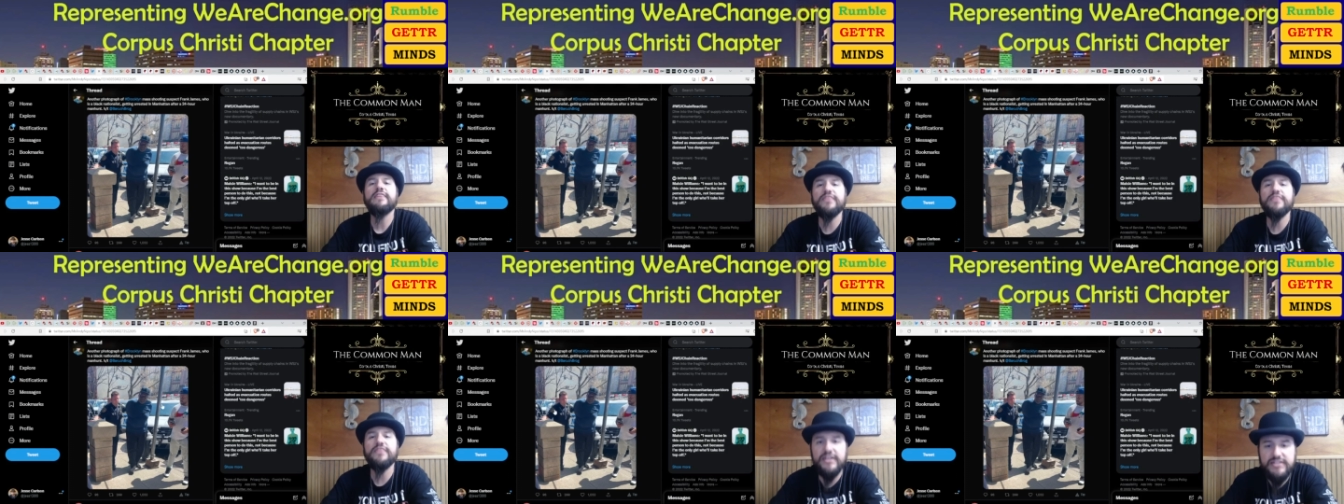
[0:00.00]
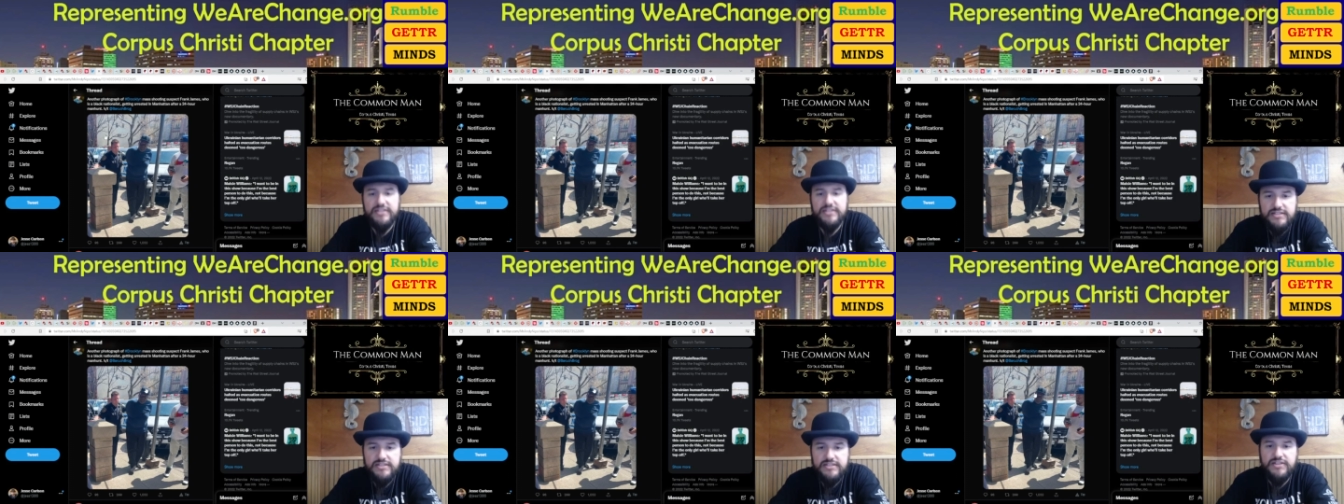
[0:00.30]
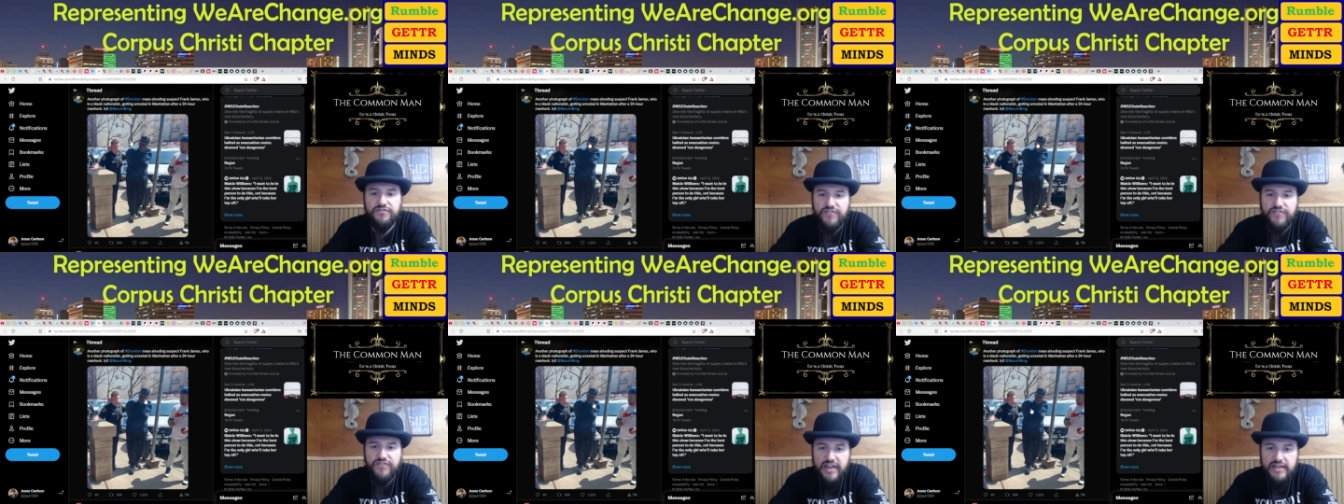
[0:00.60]
This is
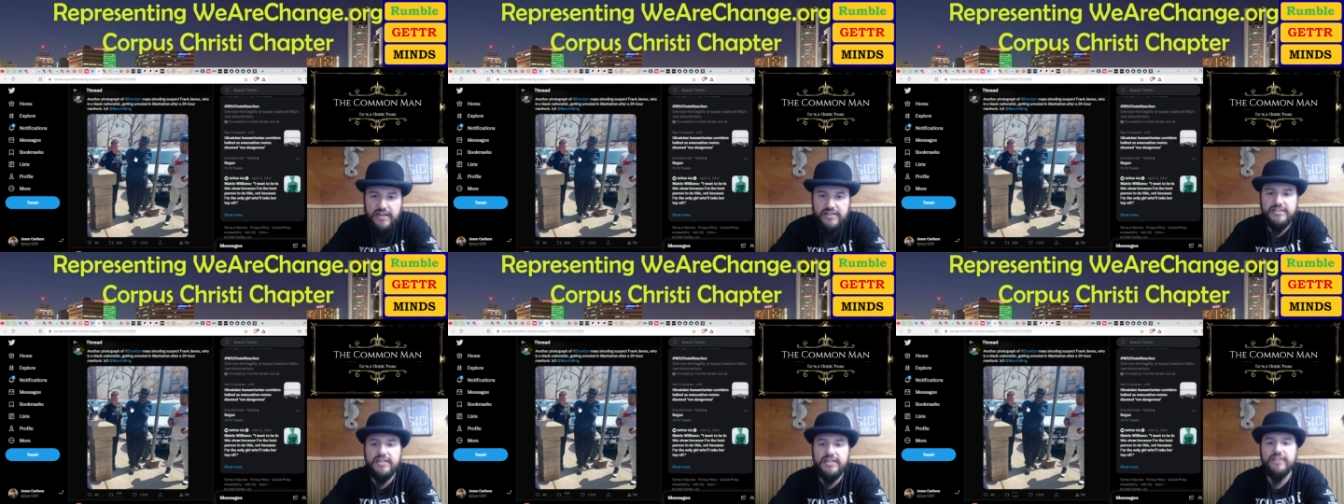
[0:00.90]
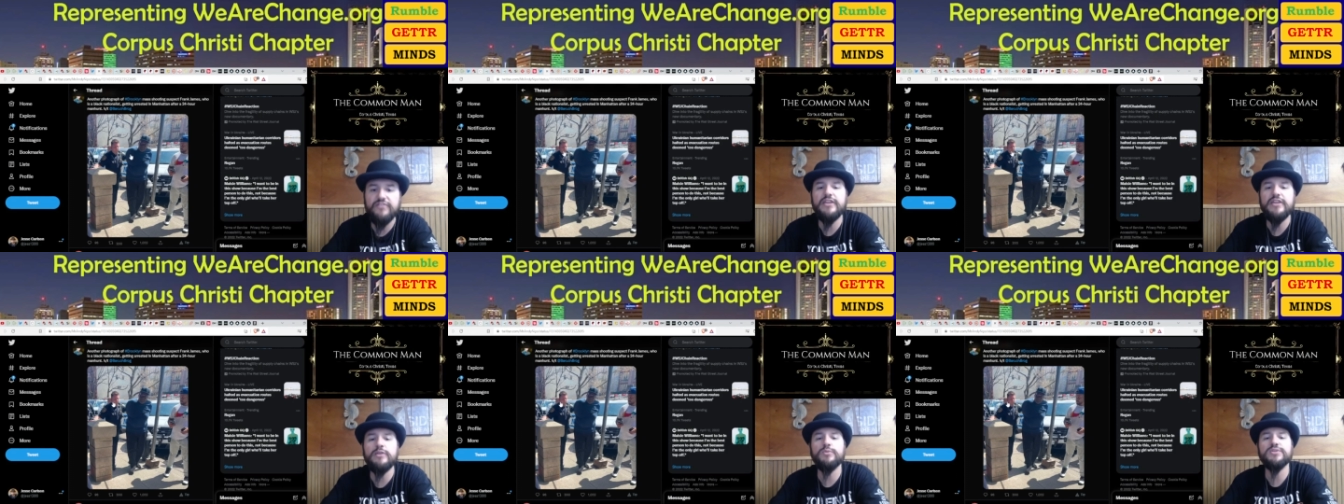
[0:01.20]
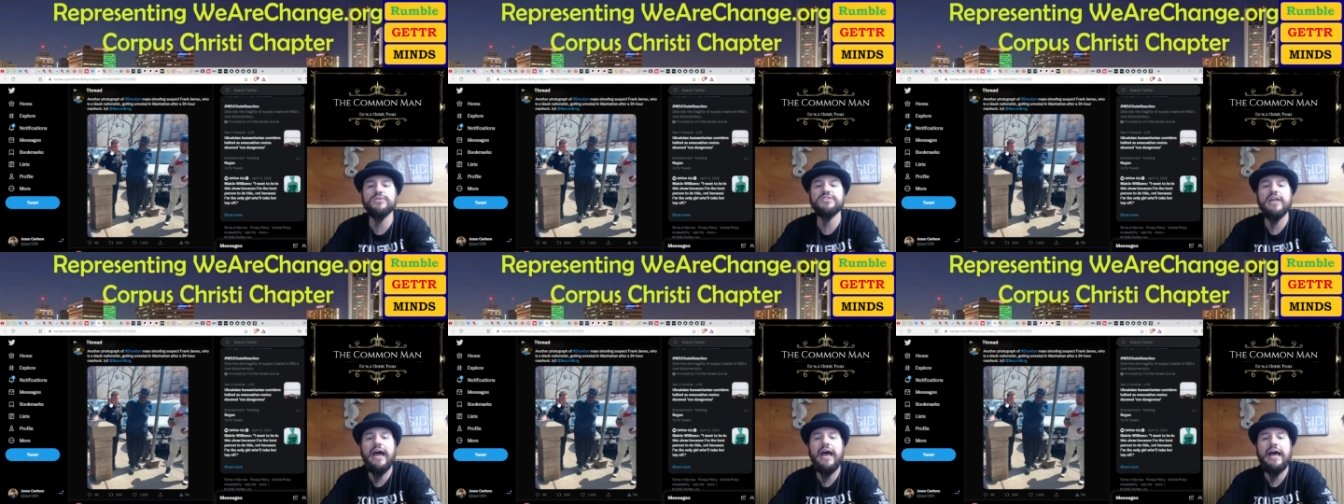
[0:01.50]
the face if he
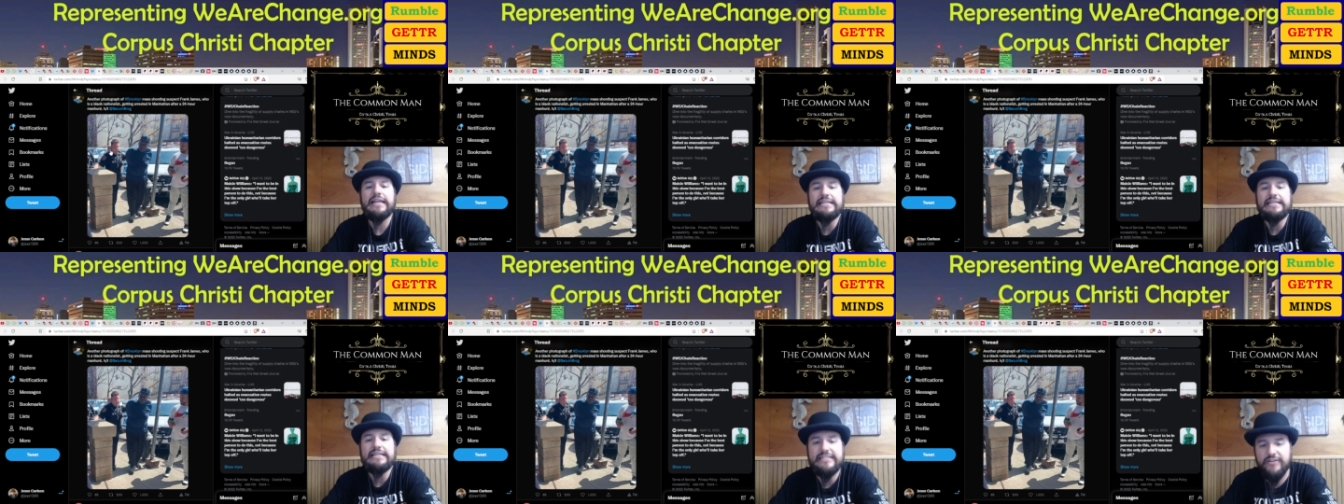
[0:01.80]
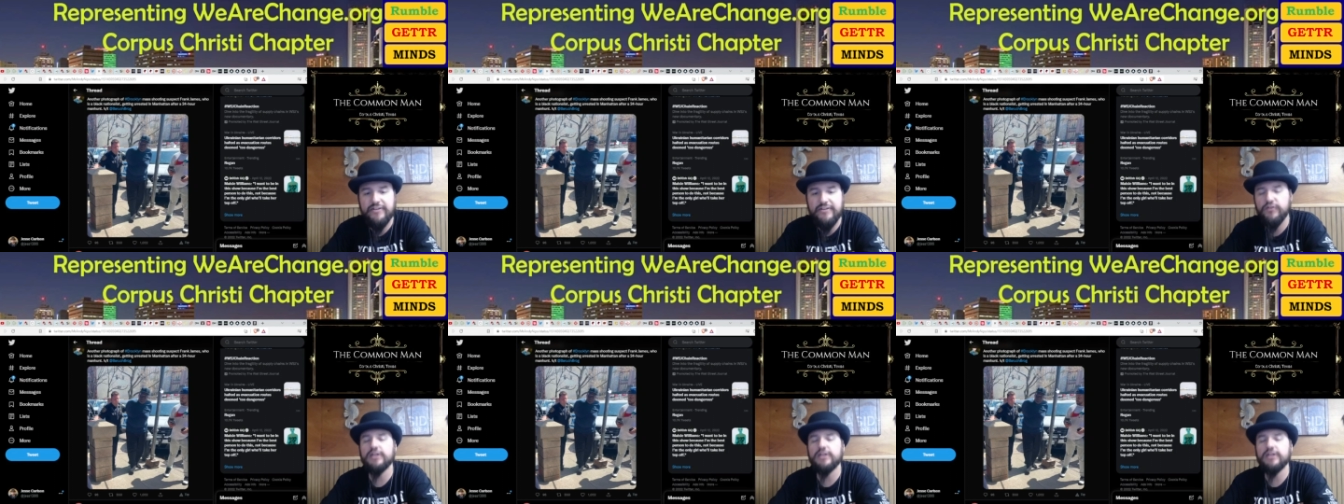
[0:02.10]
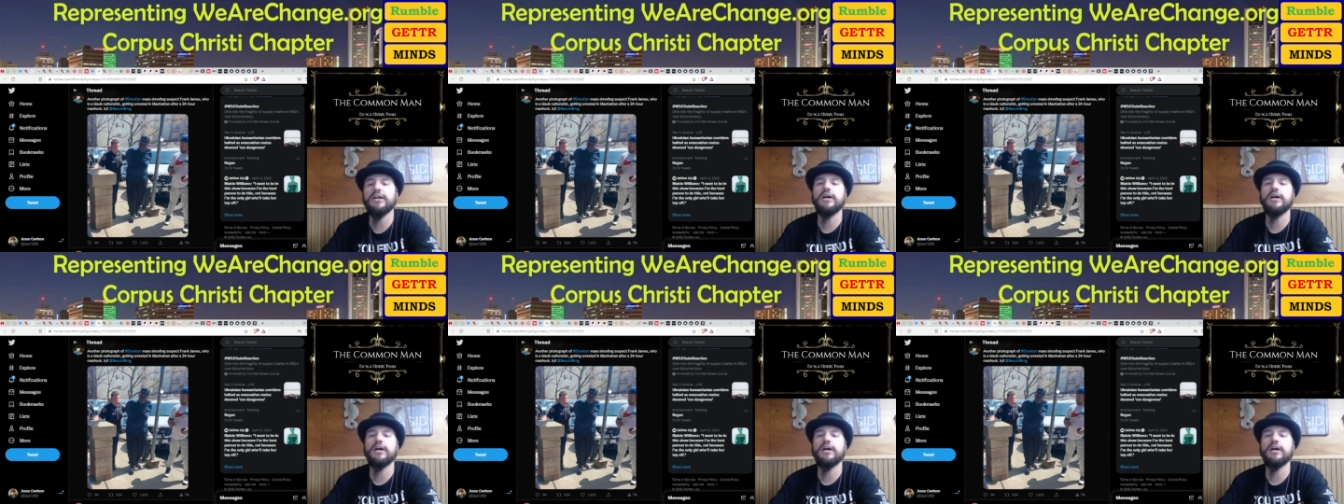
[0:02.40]
was a different